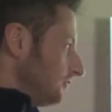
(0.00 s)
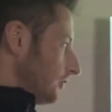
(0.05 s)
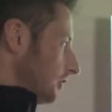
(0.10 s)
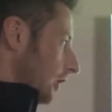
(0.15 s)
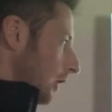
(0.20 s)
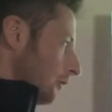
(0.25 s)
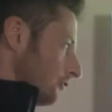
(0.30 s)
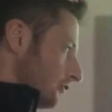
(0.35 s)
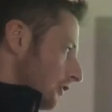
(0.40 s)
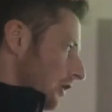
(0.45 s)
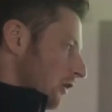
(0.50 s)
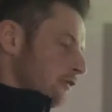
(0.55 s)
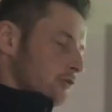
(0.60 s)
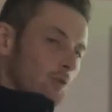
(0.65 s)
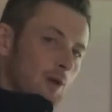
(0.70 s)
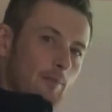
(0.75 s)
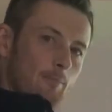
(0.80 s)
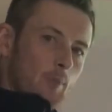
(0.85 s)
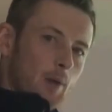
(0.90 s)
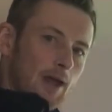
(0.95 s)
So go to
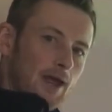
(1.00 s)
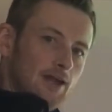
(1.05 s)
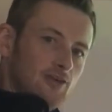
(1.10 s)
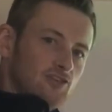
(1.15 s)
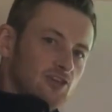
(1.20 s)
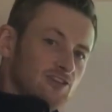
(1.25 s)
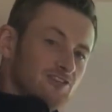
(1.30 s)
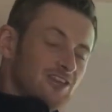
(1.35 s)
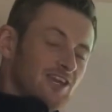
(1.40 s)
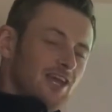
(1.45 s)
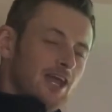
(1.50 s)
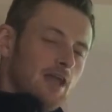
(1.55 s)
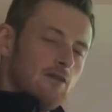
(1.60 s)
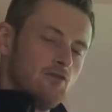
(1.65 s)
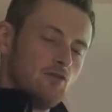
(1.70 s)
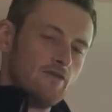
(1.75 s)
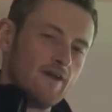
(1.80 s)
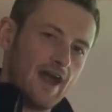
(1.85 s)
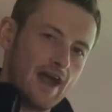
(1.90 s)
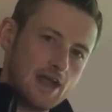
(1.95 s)
those web pages.
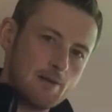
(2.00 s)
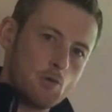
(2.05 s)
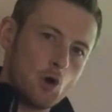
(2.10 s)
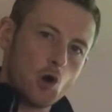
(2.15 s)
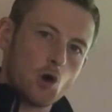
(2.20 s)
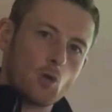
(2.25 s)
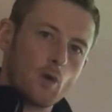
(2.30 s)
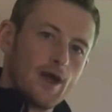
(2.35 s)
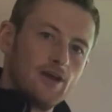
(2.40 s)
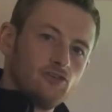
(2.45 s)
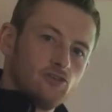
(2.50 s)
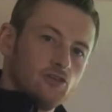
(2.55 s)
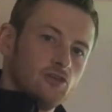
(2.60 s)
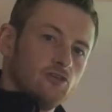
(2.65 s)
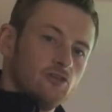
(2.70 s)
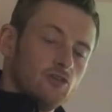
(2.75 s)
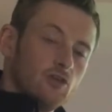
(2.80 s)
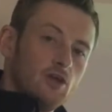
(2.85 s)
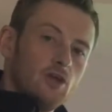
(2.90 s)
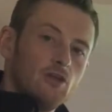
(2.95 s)
If you have any more
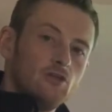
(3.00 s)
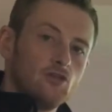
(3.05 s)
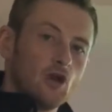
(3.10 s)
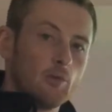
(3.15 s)
questions,